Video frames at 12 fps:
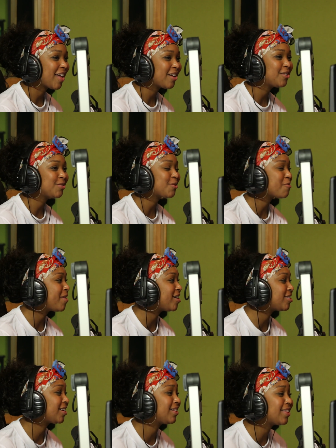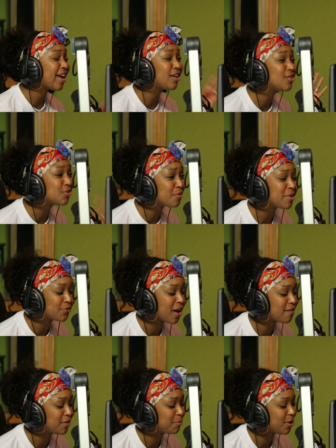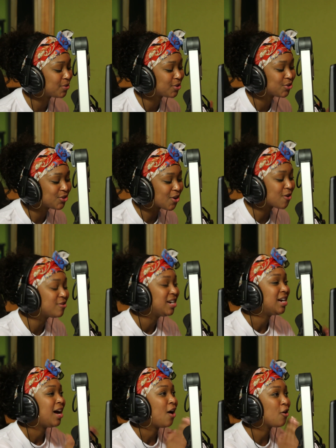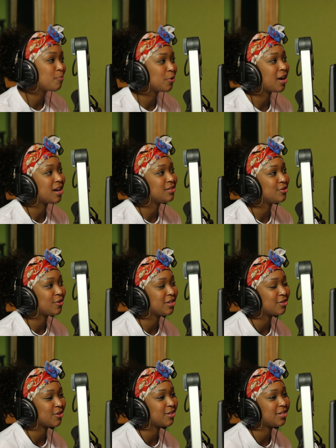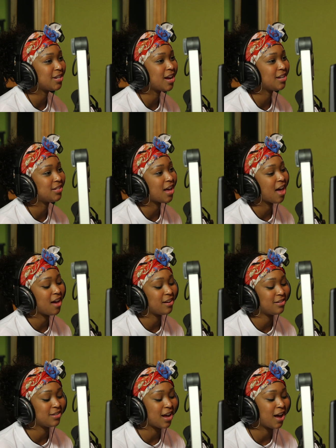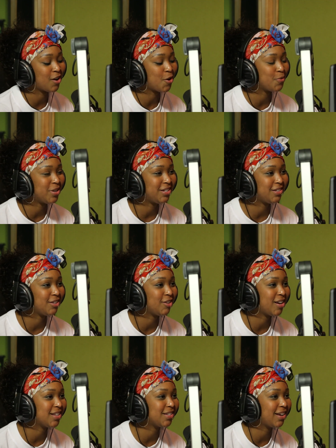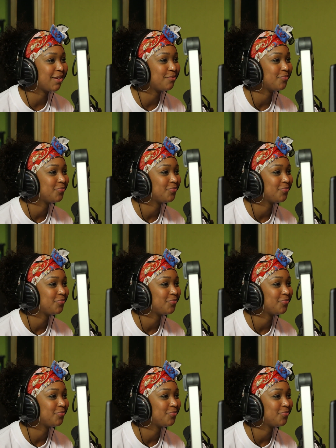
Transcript: Thank you so much. And thank you so much for having me on the show. Hope you guys enjoy the show tonight. And I can't wait to see you guys again.